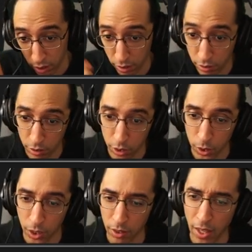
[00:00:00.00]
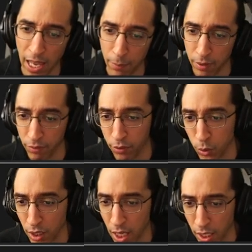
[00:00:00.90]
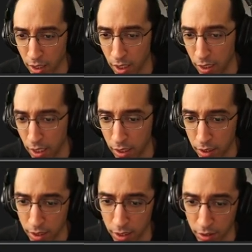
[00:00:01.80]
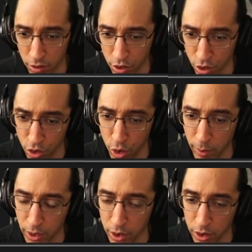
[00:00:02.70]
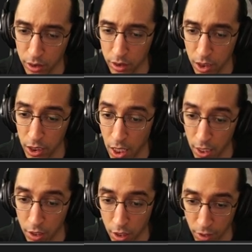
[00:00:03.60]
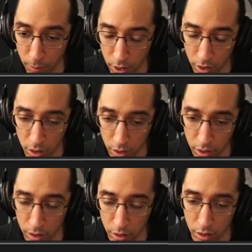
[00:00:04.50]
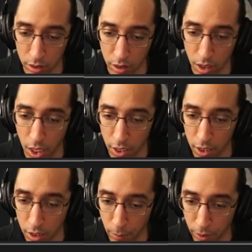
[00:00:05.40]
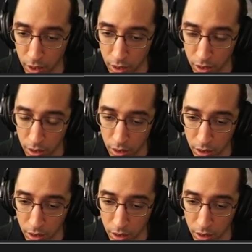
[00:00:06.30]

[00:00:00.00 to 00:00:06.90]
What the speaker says: Because you get 7 in the habit of doing that, 6 and then it's just too much. You can honey underneath me. Honey here, I play here.